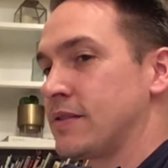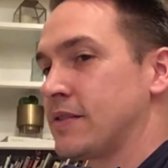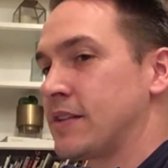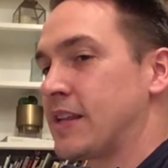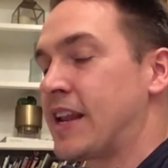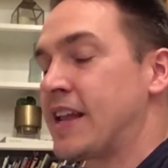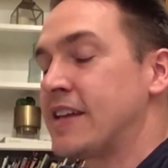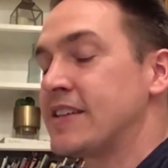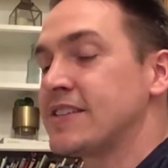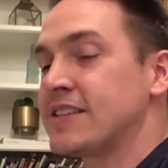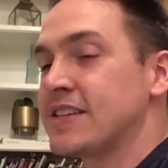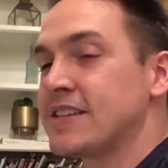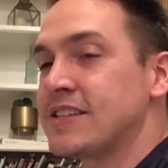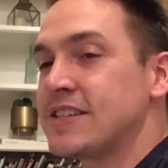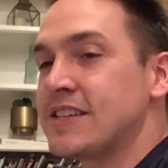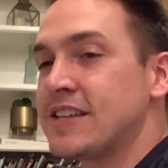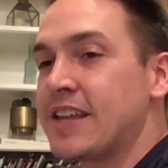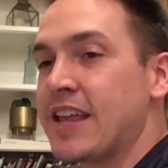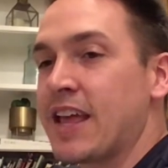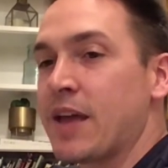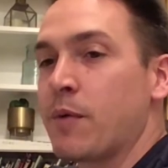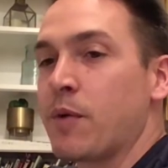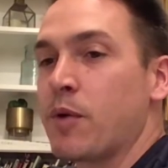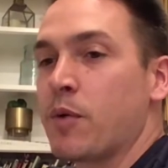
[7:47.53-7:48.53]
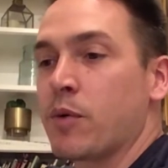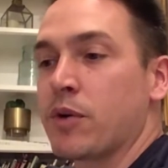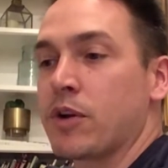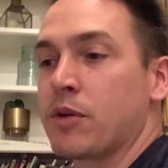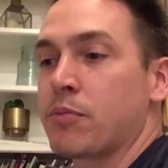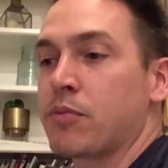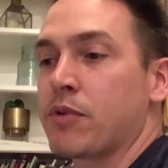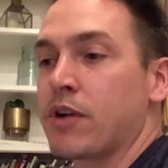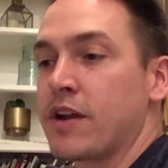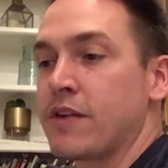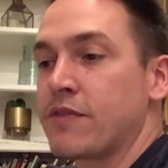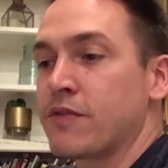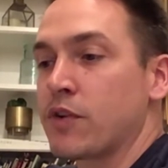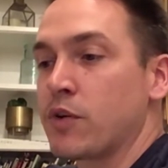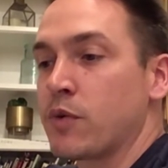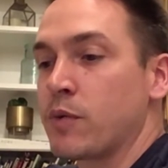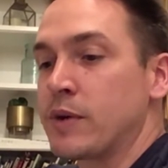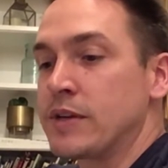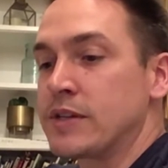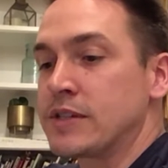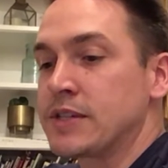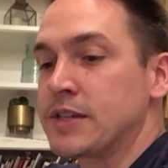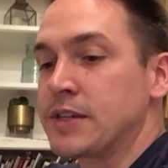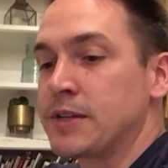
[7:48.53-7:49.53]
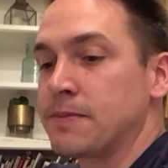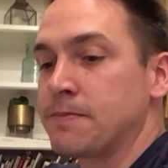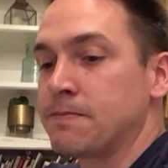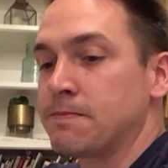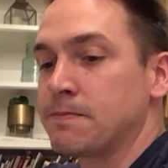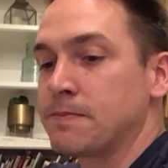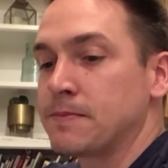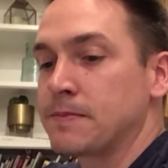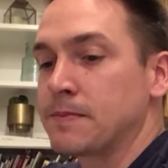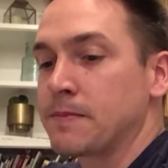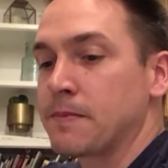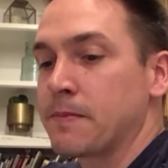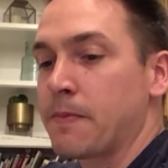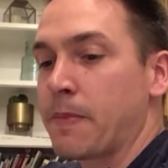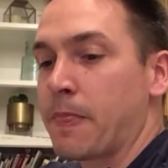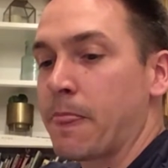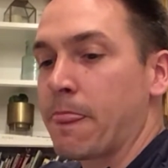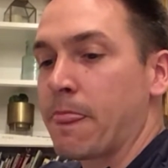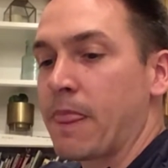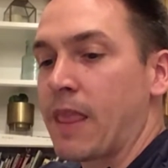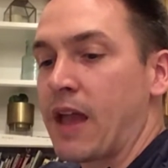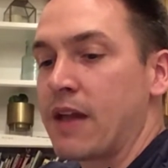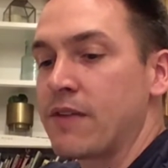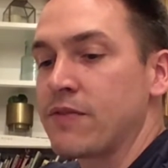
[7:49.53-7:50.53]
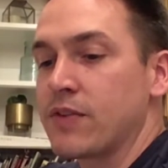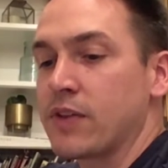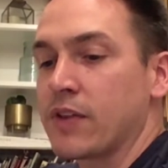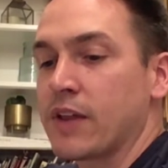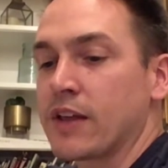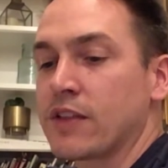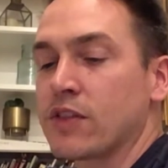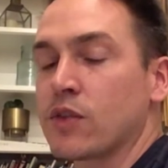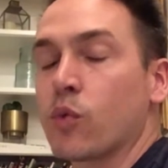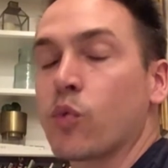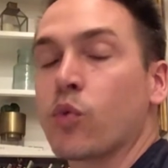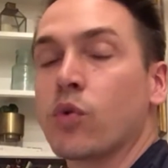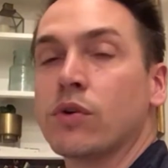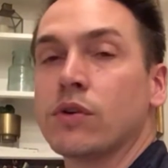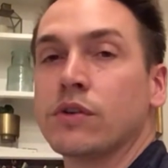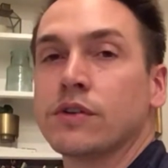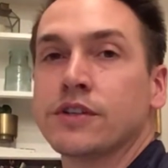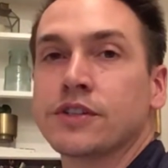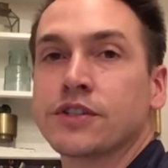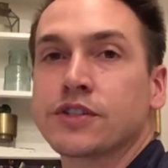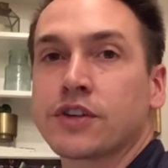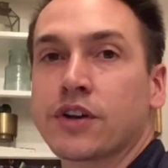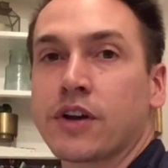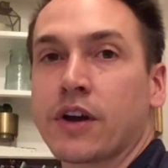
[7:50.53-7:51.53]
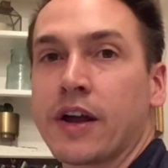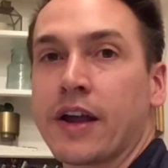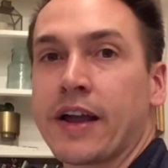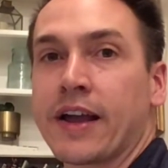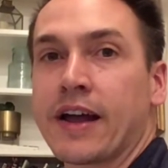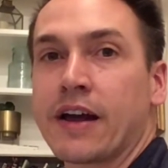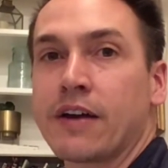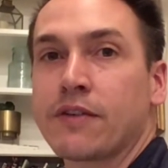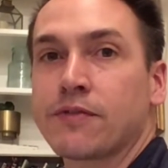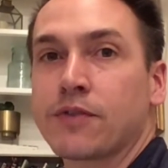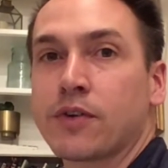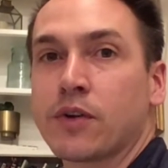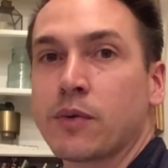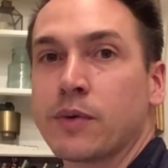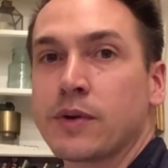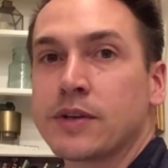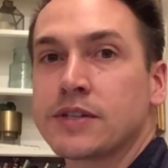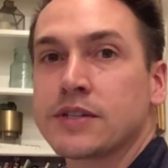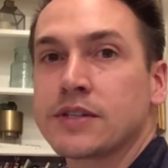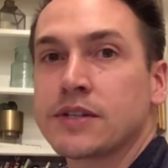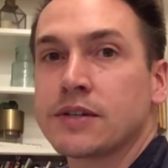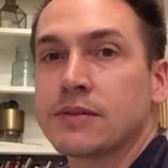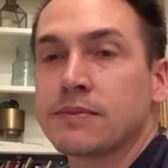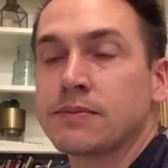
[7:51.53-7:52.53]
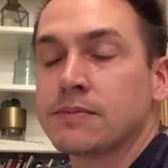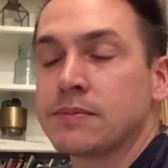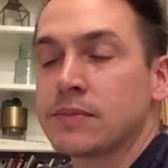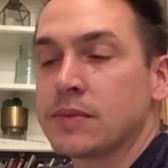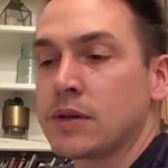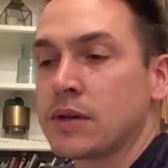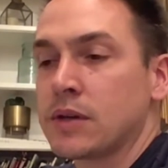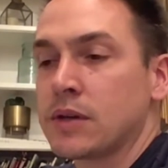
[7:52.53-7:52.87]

And I said, today we want to pray for wisdom. I feel like the world is crying out for wisdom.